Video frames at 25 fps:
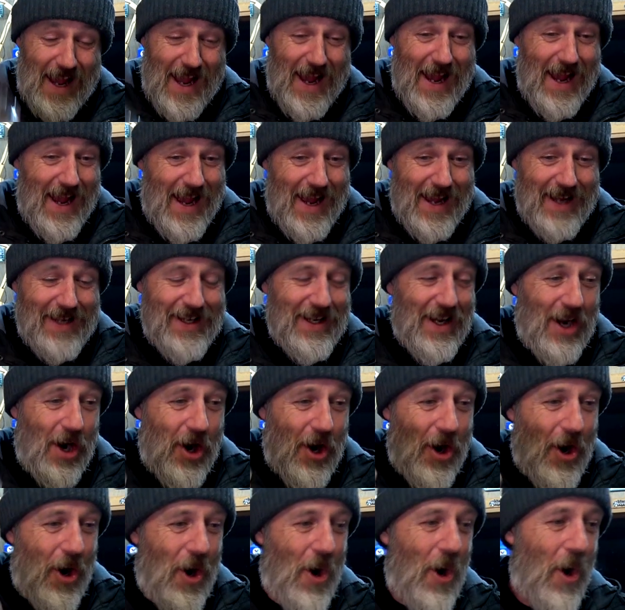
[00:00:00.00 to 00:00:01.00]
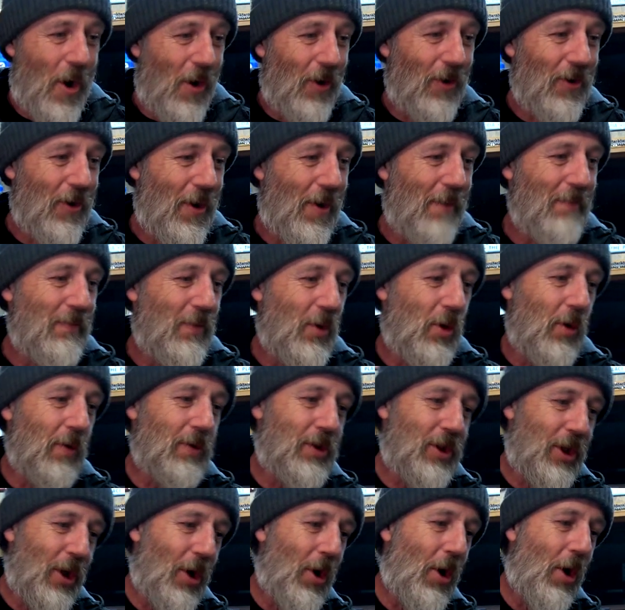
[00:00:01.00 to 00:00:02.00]
add a whole lot more
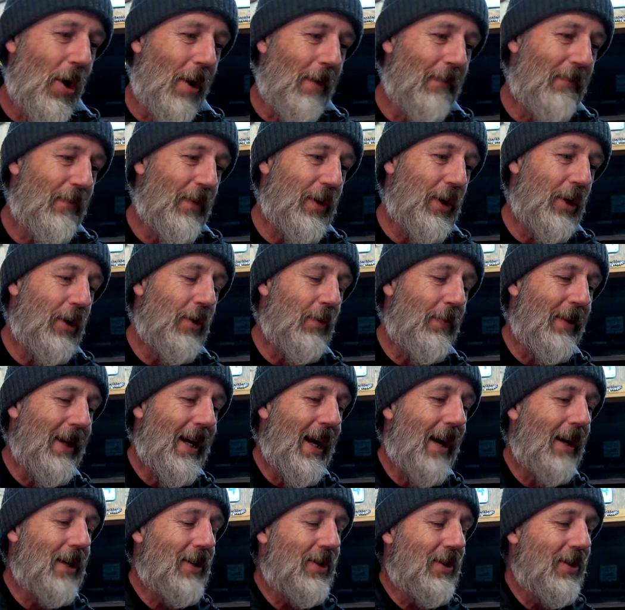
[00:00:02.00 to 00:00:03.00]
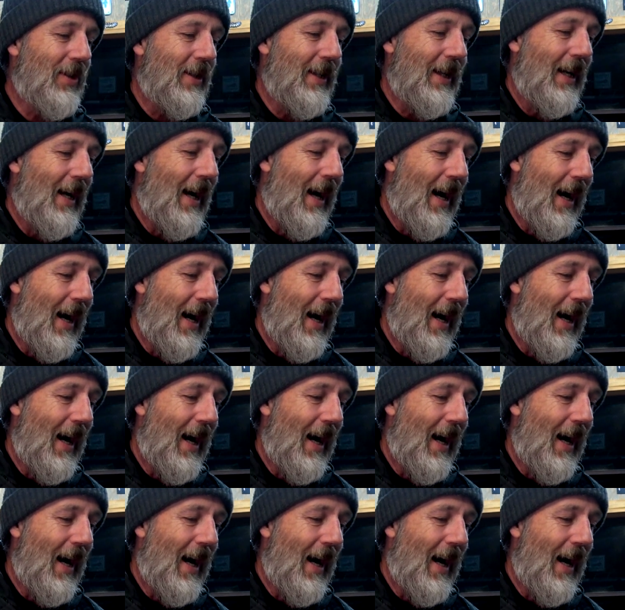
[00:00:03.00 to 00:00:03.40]
time for you to be actually